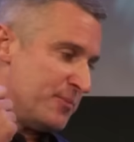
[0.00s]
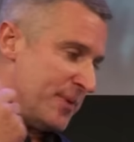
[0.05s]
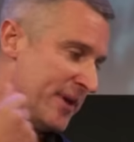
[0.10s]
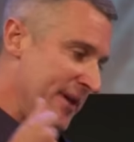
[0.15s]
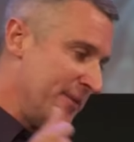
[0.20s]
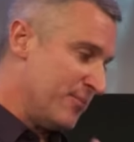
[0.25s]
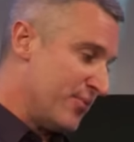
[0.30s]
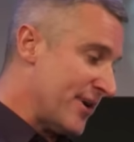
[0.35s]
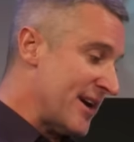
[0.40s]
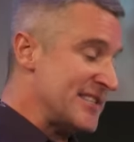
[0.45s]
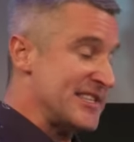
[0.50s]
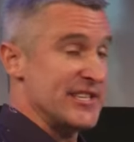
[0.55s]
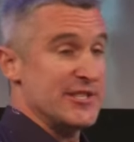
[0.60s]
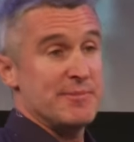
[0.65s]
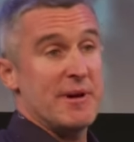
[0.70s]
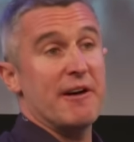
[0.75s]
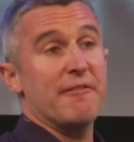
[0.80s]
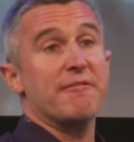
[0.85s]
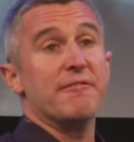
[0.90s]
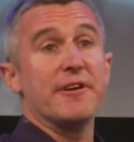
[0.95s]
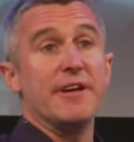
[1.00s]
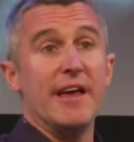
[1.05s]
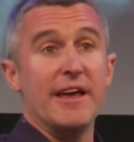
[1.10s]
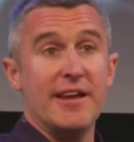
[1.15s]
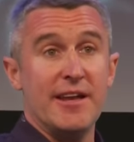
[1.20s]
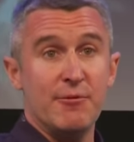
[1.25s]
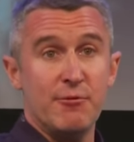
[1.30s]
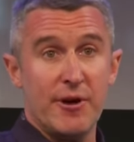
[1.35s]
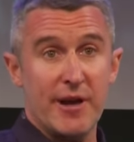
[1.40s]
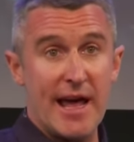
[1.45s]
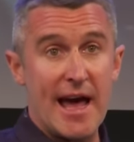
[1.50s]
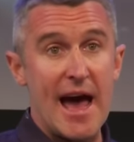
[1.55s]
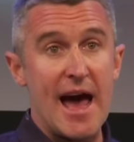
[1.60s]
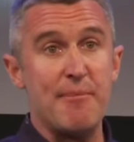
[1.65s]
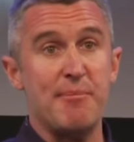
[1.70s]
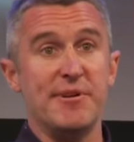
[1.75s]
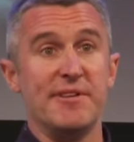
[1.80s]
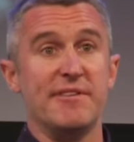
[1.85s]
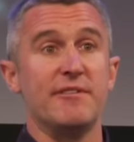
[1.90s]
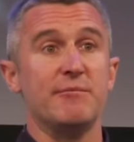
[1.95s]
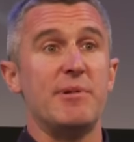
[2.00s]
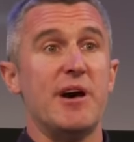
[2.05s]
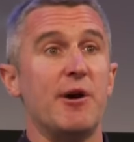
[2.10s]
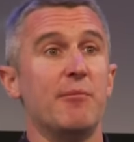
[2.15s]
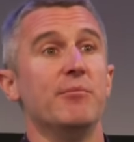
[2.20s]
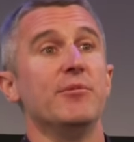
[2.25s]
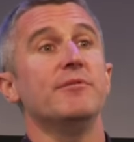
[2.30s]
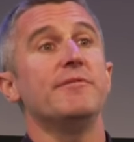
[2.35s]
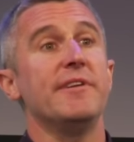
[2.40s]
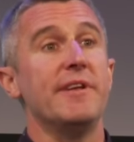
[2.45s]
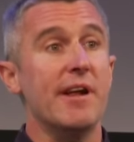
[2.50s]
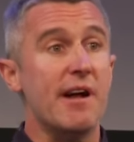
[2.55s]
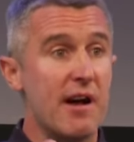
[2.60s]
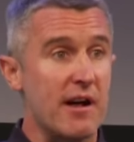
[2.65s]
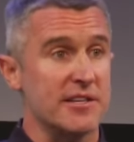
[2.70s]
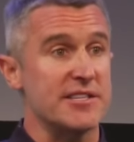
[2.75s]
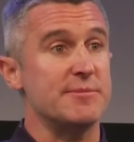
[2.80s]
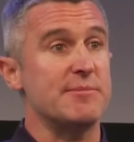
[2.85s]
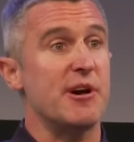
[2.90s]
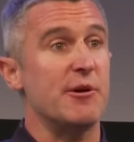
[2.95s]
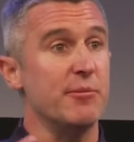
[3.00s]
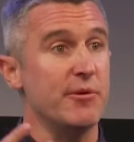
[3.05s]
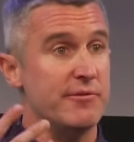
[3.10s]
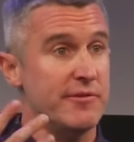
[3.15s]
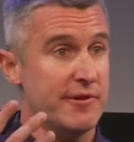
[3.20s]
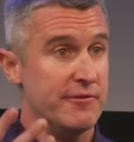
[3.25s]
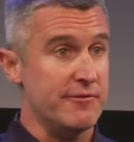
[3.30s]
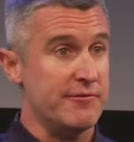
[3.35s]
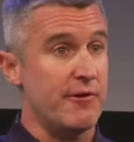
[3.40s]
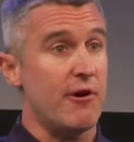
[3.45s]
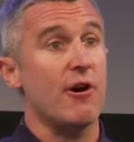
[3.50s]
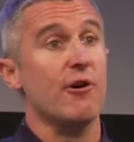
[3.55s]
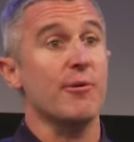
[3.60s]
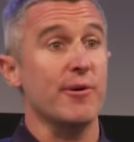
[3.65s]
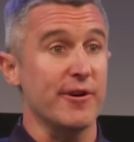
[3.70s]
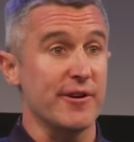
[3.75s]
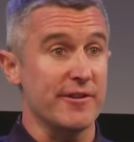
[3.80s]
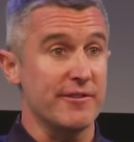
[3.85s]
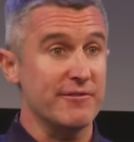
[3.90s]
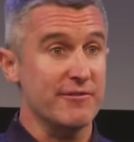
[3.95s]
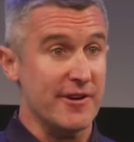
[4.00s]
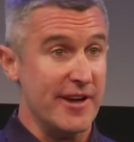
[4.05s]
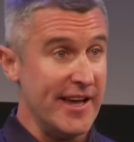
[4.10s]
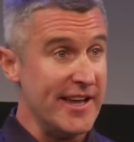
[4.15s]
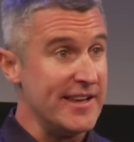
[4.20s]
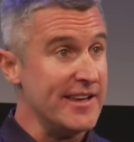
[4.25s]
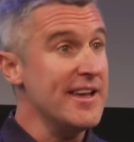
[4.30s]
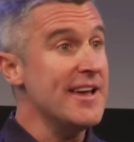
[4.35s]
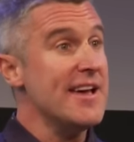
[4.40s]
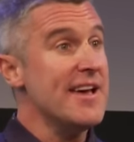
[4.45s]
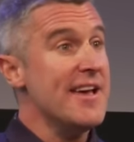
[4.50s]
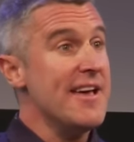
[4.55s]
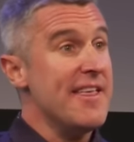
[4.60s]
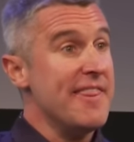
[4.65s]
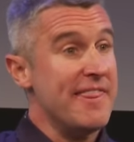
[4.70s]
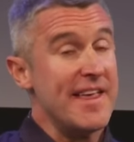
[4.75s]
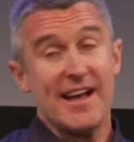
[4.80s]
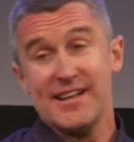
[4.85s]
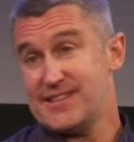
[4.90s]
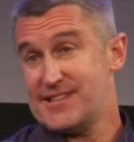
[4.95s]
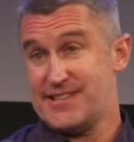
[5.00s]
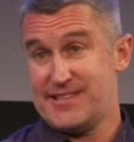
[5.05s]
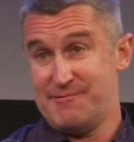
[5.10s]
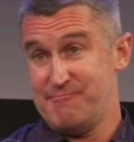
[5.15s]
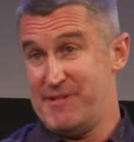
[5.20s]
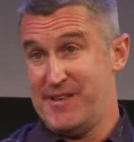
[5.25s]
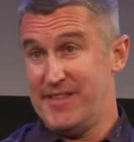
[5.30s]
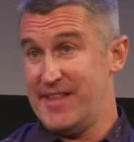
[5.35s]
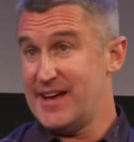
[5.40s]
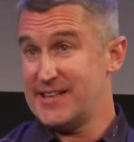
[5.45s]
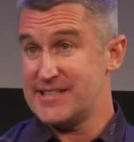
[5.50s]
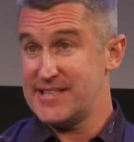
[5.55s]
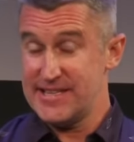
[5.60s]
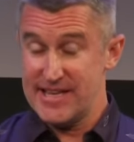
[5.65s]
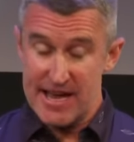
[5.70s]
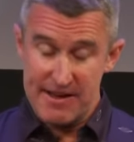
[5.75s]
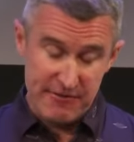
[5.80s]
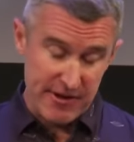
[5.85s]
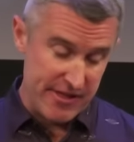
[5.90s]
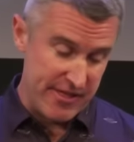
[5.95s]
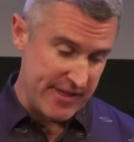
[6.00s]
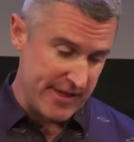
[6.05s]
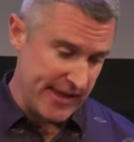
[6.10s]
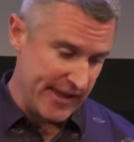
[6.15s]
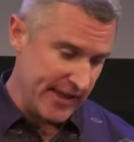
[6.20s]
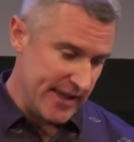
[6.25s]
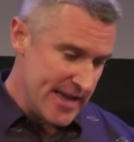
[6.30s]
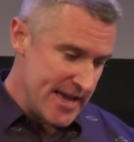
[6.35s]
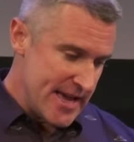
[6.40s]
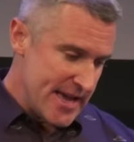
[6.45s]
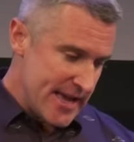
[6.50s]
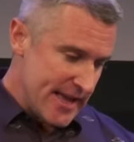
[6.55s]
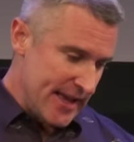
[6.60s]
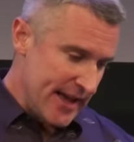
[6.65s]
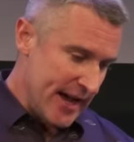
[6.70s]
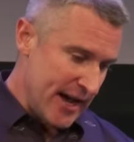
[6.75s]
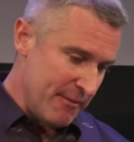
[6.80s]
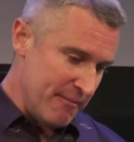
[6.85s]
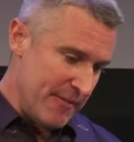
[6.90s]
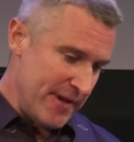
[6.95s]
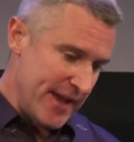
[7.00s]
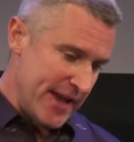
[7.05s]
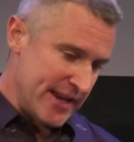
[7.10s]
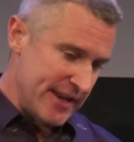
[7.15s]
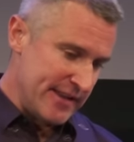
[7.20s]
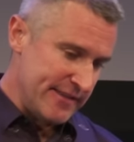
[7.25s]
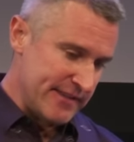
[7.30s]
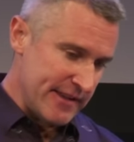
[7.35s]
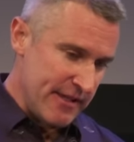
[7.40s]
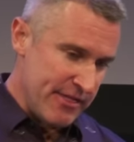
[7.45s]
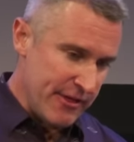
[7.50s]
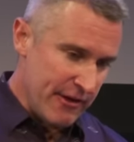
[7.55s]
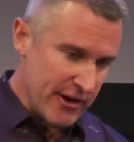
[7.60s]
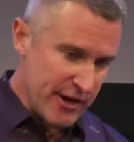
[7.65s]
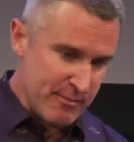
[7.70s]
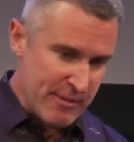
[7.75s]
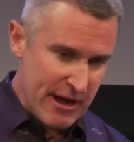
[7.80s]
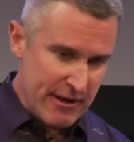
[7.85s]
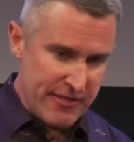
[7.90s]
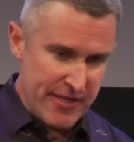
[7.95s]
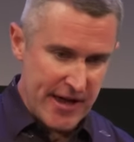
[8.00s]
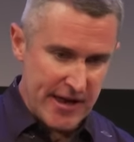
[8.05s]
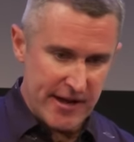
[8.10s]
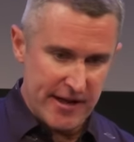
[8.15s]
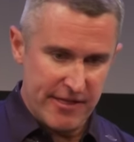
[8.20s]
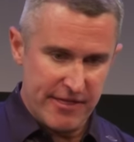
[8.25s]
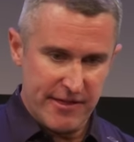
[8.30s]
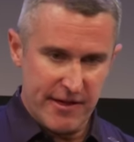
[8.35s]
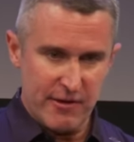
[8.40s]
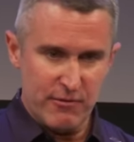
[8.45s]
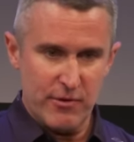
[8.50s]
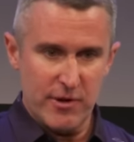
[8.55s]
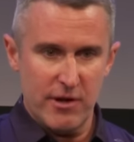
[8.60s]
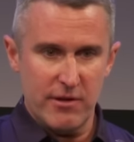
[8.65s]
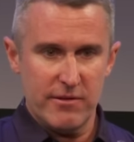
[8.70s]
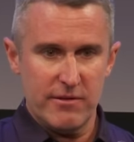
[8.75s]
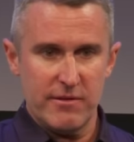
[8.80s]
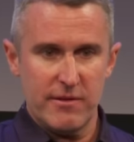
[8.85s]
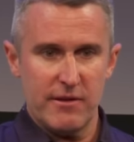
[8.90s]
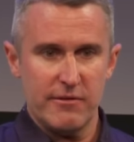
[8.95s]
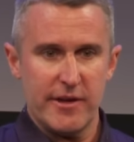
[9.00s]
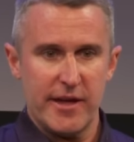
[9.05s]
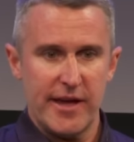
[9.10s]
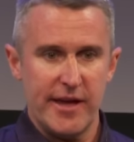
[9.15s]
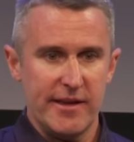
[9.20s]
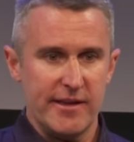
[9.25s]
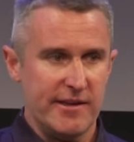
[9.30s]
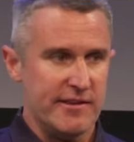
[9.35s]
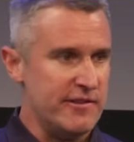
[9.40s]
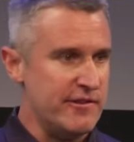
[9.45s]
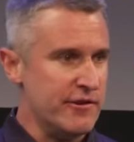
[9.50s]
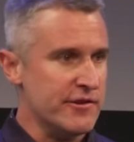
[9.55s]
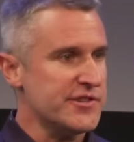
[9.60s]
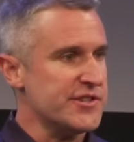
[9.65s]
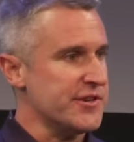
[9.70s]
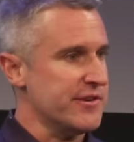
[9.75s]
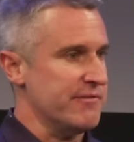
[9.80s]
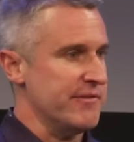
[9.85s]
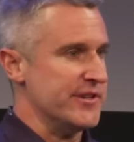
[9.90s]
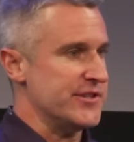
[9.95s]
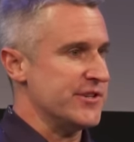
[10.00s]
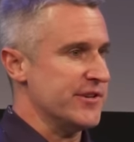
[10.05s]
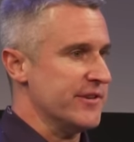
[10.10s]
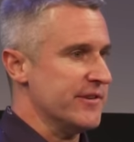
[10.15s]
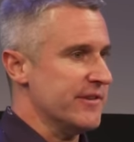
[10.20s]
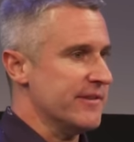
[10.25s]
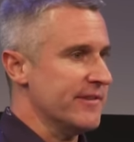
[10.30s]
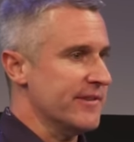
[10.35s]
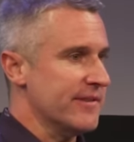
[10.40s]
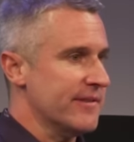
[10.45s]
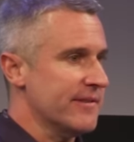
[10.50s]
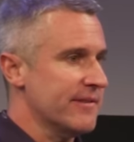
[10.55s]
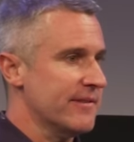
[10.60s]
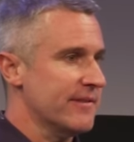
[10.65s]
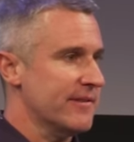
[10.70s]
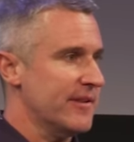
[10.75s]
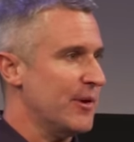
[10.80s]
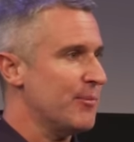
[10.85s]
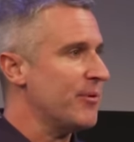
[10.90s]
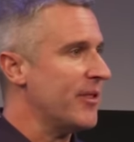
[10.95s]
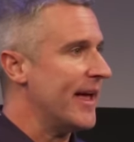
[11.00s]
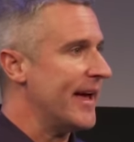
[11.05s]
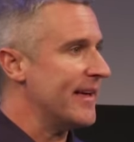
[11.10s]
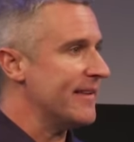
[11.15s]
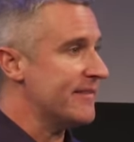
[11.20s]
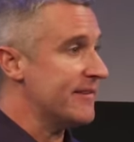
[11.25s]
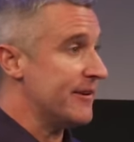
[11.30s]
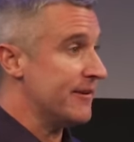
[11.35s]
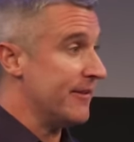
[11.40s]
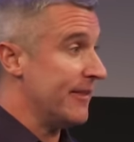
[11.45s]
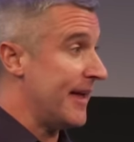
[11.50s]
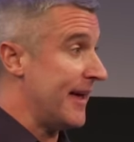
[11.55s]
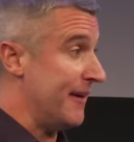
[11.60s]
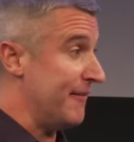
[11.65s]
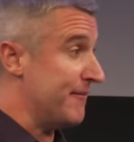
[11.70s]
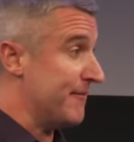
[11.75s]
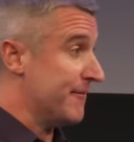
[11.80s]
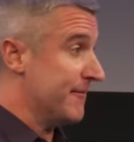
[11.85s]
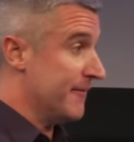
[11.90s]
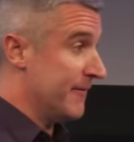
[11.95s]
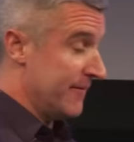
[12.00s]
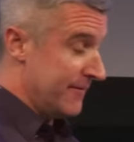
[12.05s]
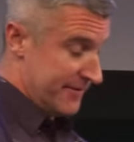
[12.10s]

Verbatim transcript: being present. It's about forgetting what happened. It's about moving on. It's about moving forward, right? That's, I mean, that's the everything. Um, and as I thought about that, I thought, well, okay, it's your turn, Richard apply it to your life.